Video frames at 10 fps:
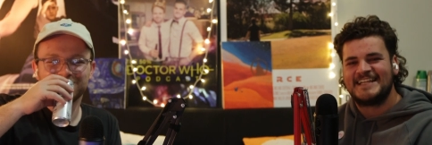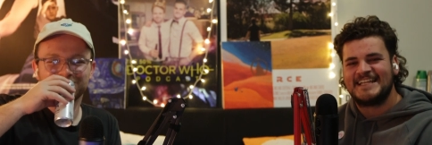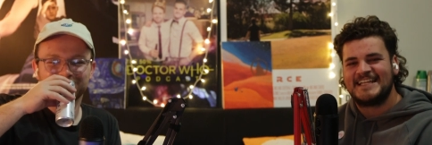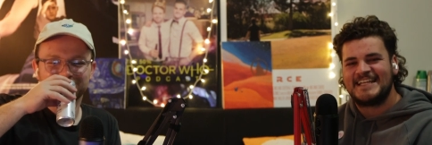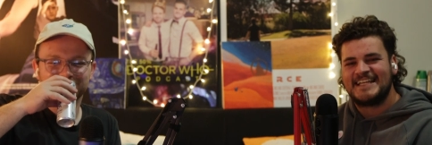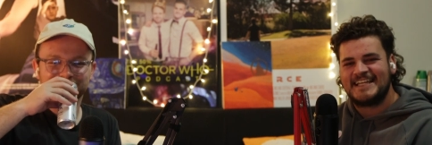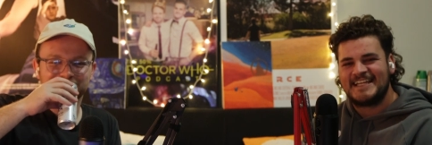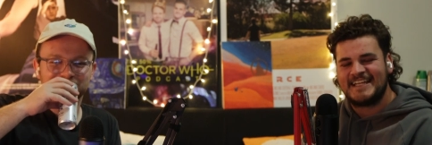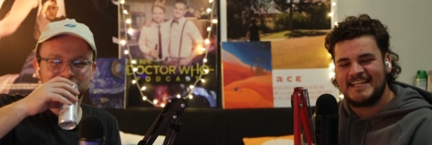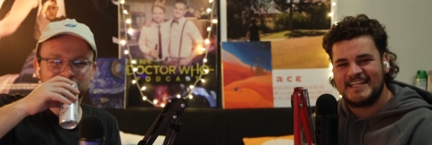
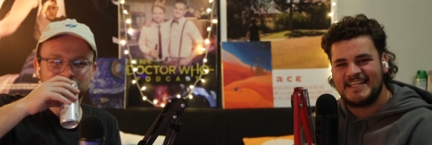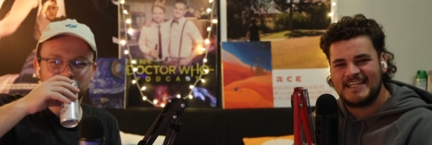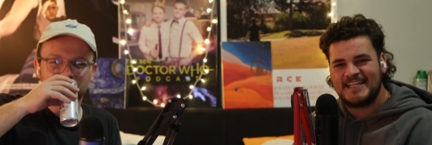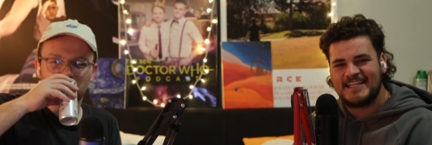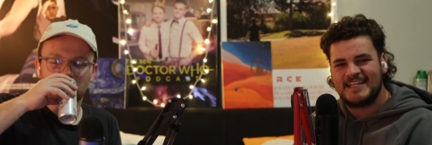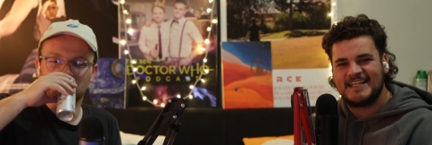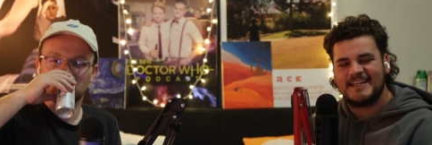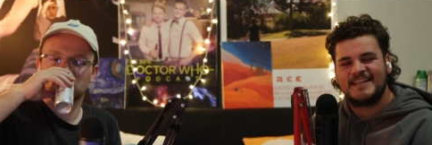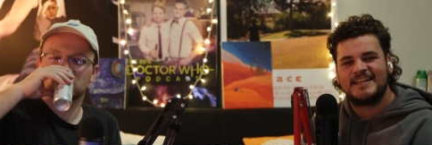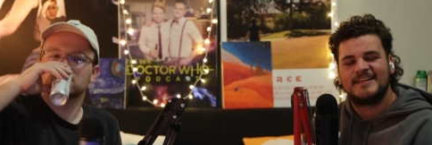
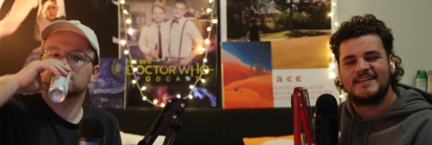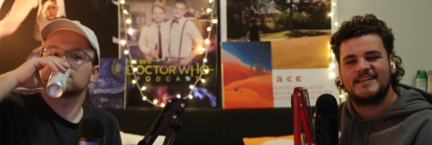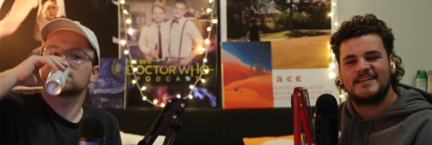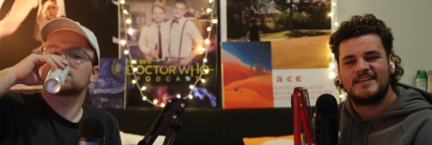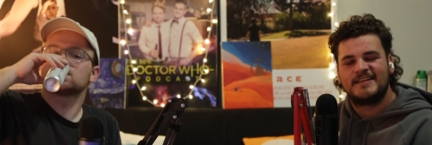No one is speaking in this clip.